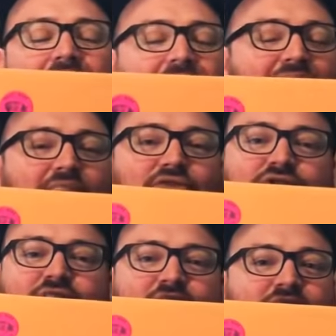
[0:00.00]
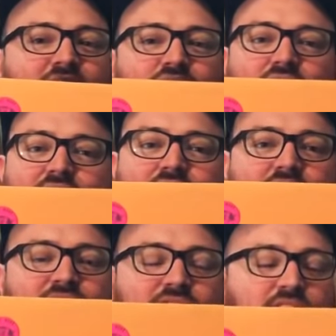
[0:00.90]
I never see stuff like
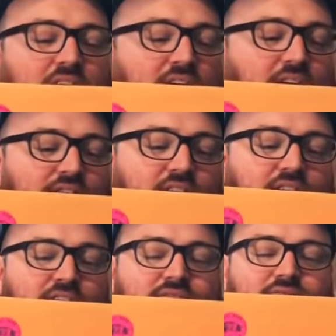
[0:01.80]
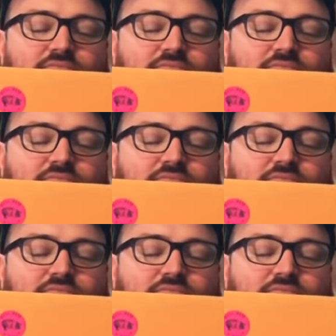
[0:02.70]
this. The